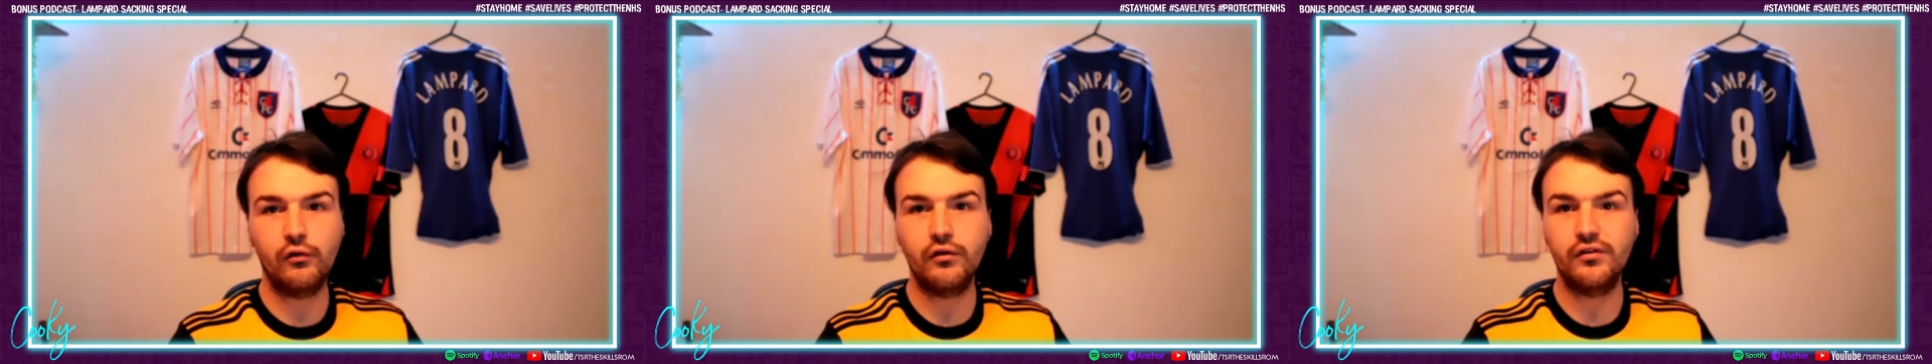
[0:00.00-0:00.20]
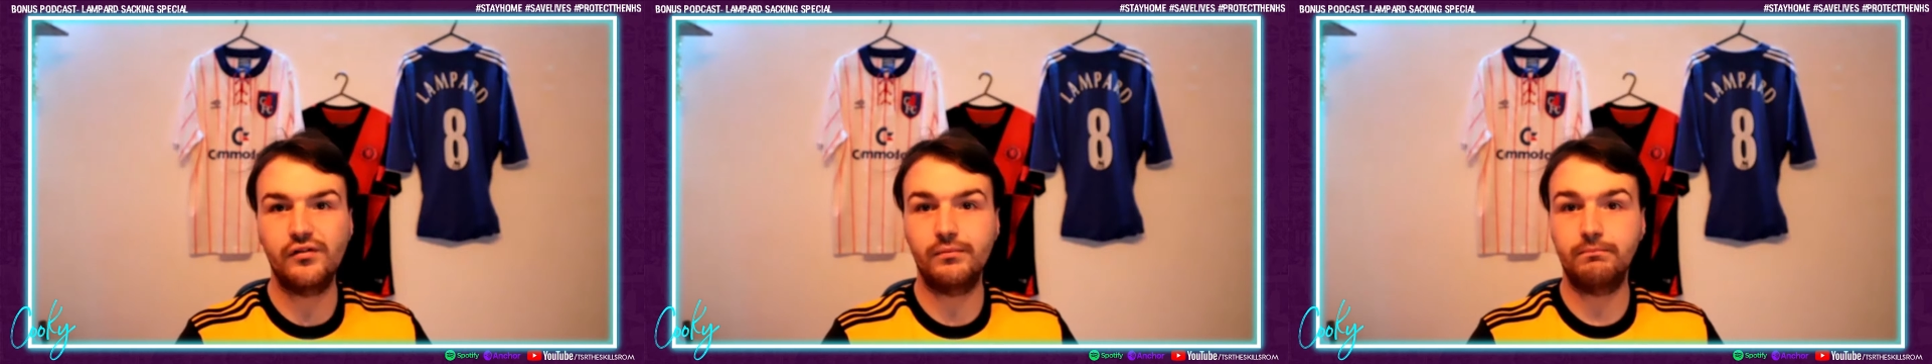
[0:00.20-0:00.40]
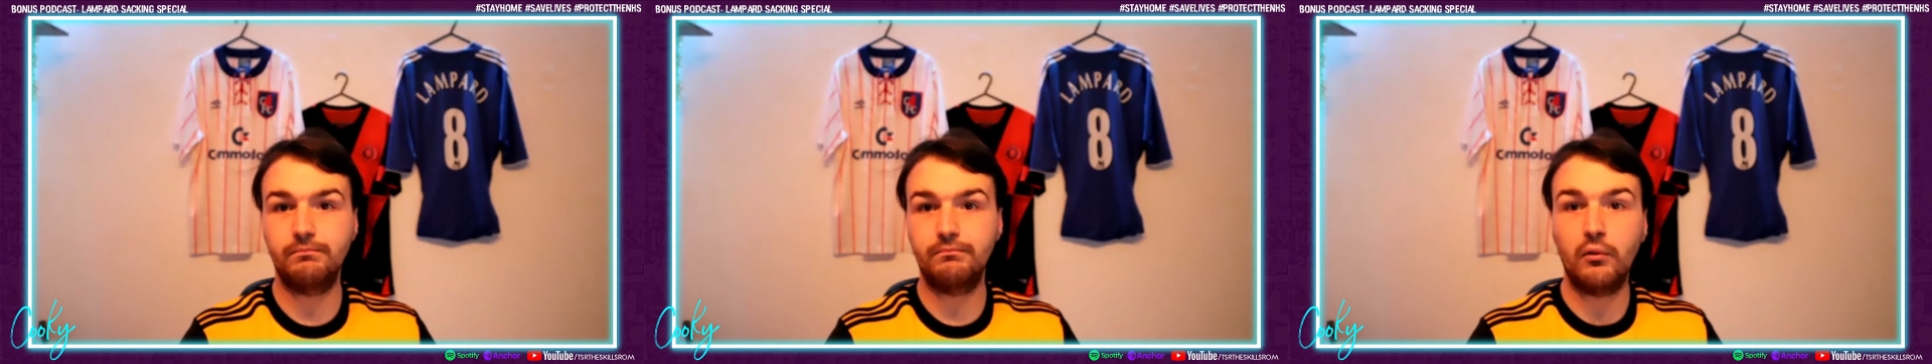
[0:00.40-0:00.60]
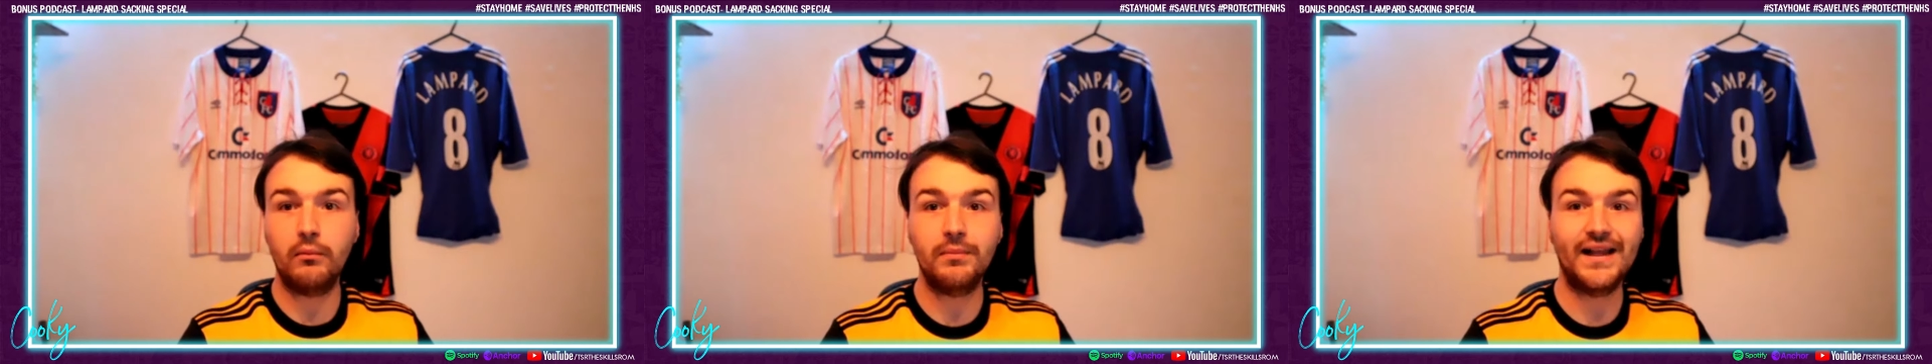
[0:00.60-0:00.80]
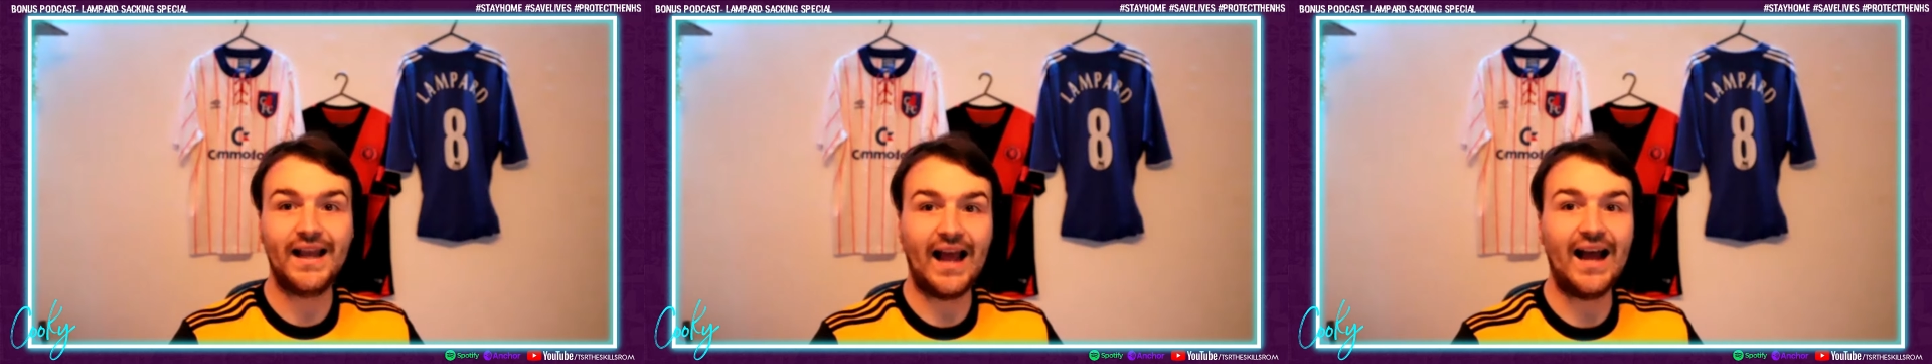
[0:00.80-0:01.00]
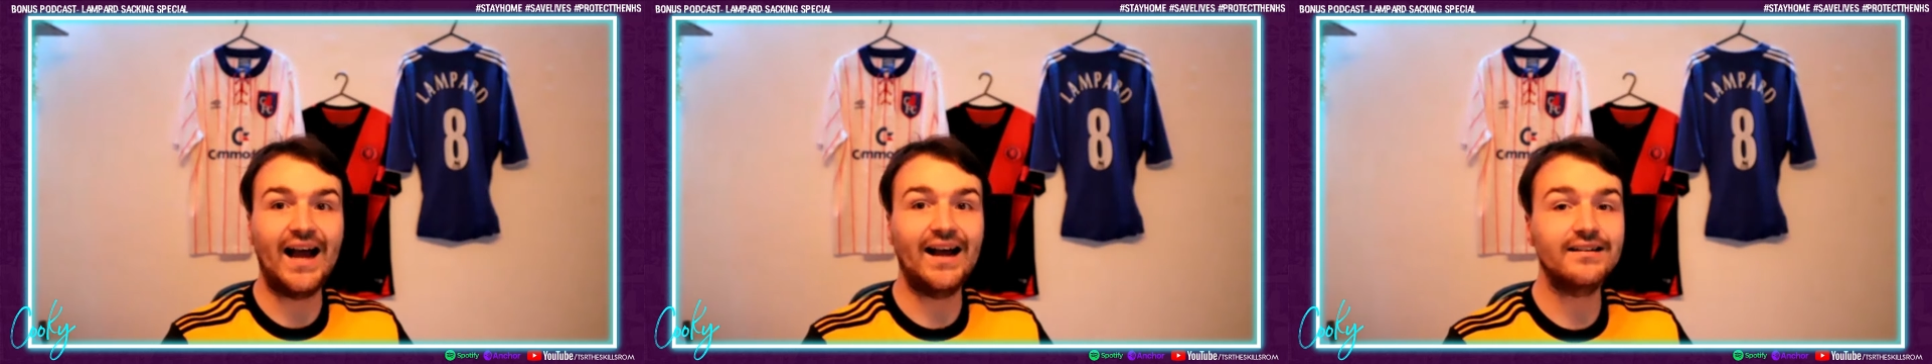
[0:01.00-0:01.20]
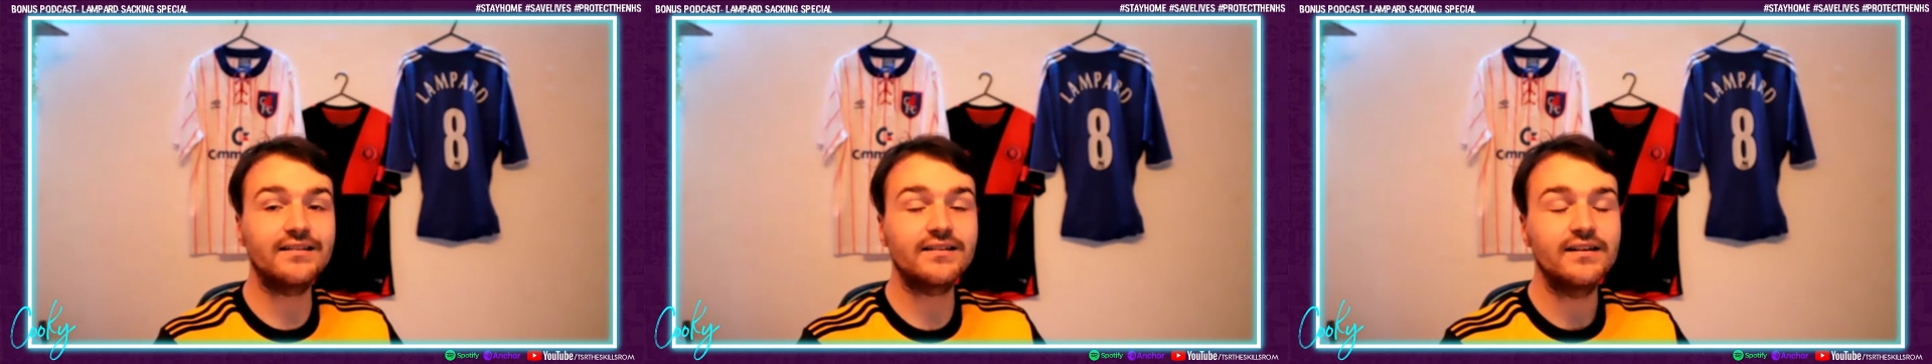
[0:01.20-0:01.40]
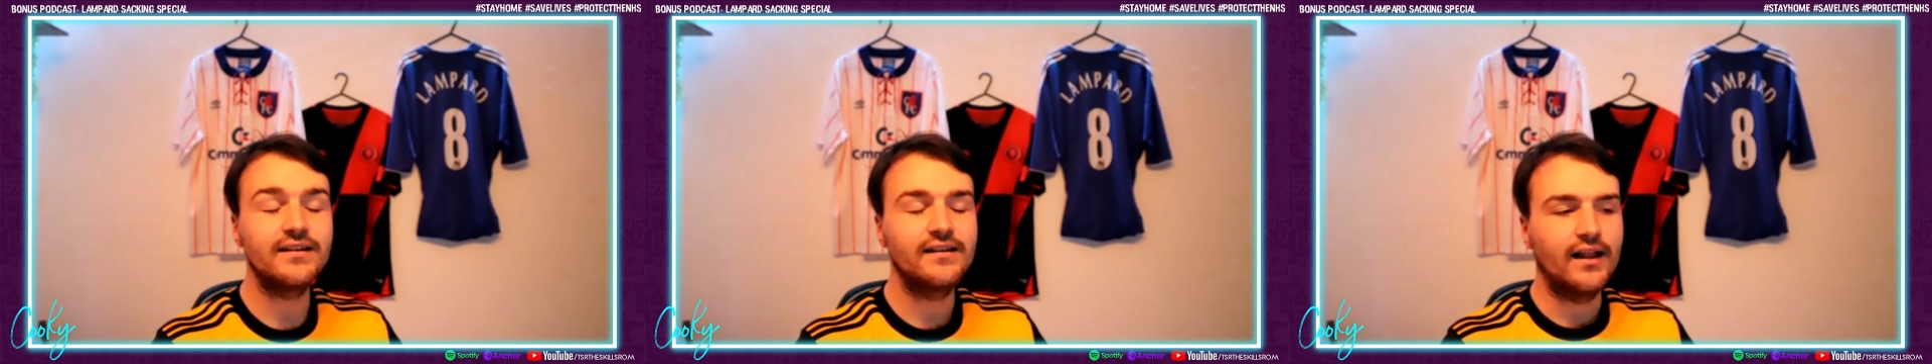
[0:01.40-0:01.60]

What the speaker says: us, probably has.